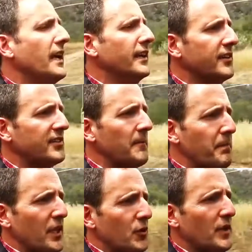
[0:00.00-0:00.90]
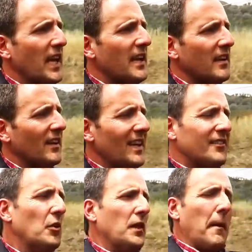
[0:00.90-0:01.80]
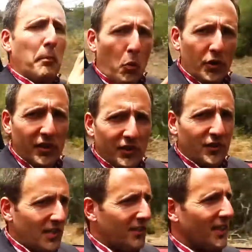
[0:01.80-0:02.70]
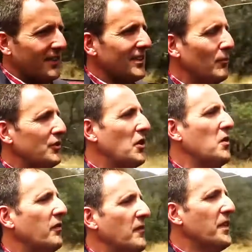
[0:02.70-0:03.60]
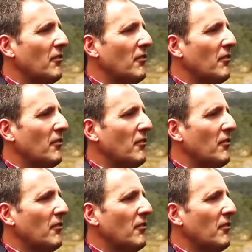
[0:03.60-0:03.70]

is you get so that Porsche GTS that we drove,